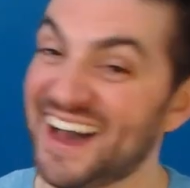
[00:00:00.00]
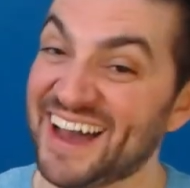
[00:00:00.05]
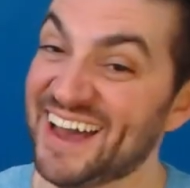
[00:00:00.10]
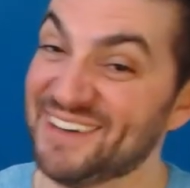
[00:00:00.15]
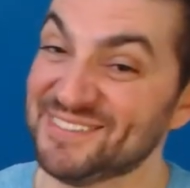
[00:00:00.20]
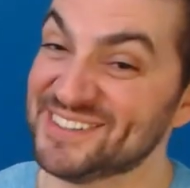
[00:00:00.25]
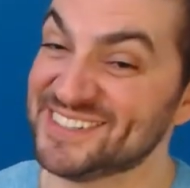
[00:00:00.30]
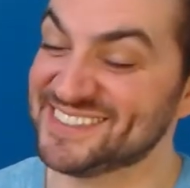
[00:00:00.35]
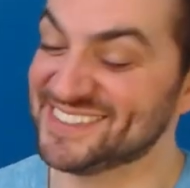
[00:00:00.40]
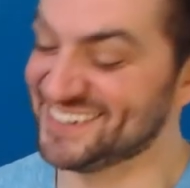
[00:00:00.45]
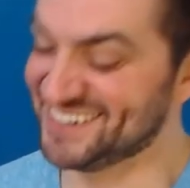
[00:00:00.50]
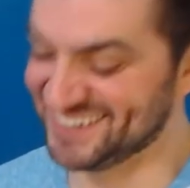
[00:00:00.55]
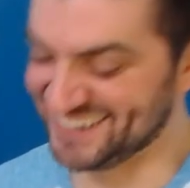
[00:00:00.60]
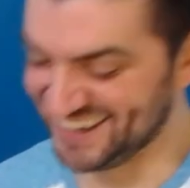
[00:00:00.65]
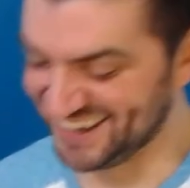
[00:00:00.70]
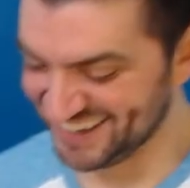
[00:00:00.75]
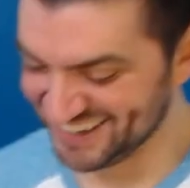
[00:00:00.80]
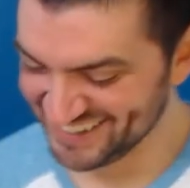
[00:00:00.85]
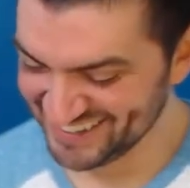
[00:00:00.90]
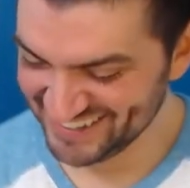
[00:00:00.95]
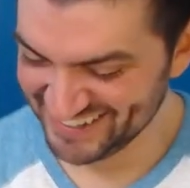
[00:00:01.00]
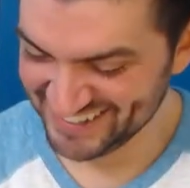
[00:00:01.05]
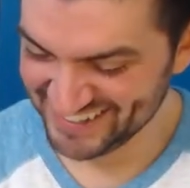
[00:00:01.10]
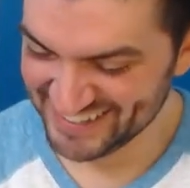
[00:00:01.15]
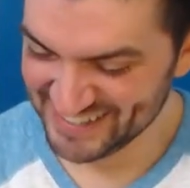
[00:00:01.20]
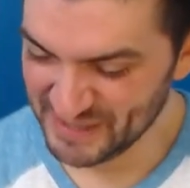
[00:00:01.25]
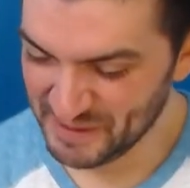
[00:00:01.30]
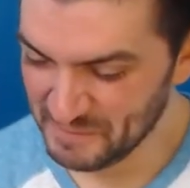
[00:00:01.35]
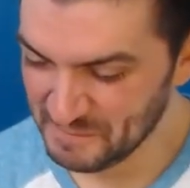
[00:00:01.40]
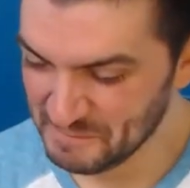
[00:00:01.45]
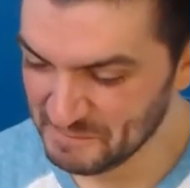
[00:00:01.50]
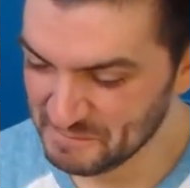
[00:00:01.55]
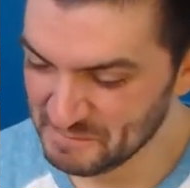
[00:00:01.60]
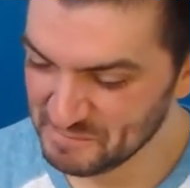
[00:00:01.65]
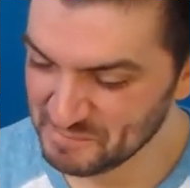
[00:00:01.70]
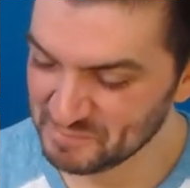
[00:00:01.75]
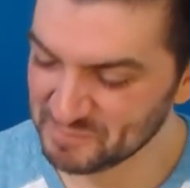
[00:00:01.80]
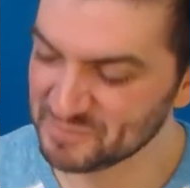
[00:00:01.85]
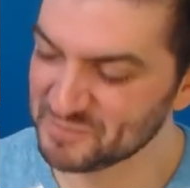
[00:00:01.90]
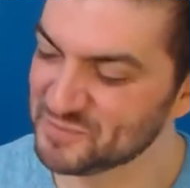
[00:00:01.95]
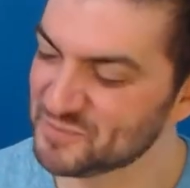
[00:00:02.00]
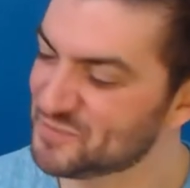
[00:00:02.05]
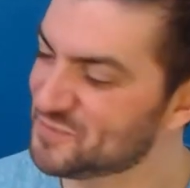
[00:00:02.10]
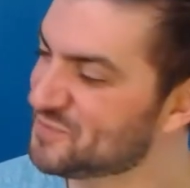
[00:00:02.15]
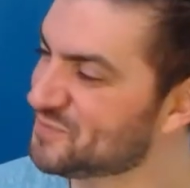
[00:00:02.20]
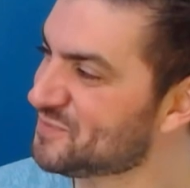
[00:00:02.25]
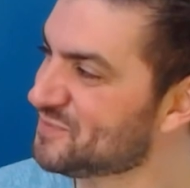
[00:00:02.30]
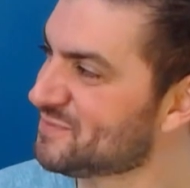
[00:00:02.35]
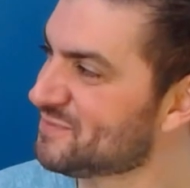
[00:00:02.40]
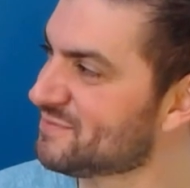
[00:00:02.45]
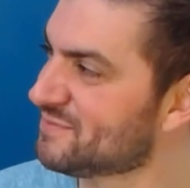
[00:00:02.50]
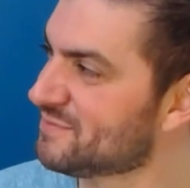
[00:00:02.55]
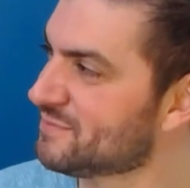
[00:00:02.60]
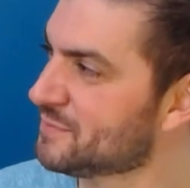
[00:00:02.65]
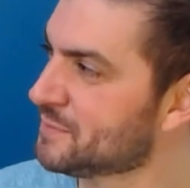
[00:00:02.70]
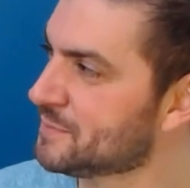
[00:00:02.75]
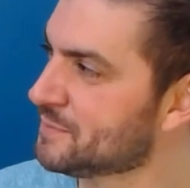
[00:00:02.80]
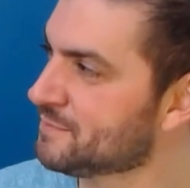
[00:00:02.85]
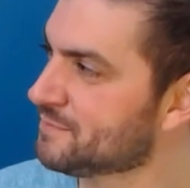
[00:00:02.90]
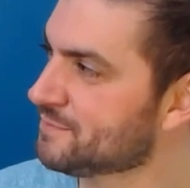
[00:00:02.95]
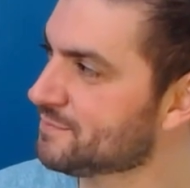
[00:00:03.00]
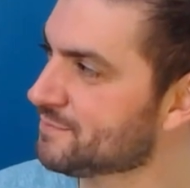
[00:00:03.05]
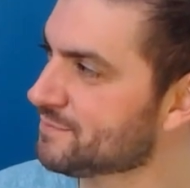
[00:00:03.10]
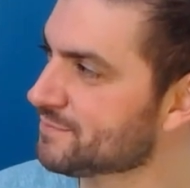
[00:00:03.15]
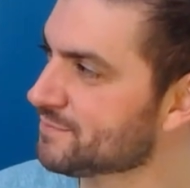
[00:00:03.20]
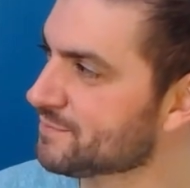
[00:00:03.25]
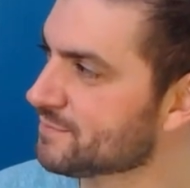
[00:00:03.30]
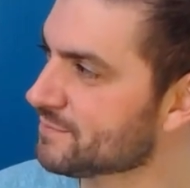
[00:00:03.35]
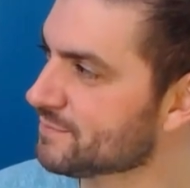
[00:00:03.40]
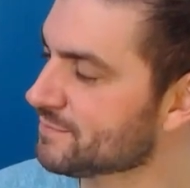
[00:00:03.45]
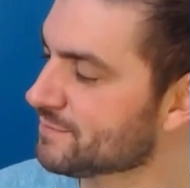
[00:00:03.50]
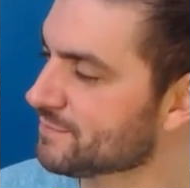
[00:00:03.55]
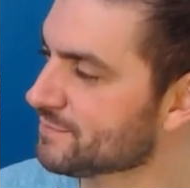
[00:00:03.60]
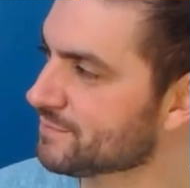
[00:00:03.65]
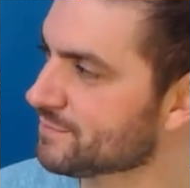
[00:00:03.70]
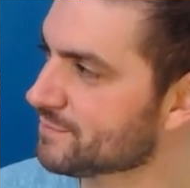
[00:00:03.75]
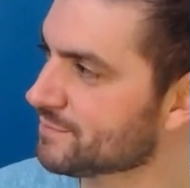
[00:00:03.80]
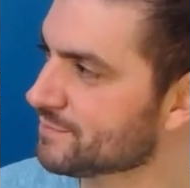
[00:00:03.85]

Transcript: The person shown says nothing.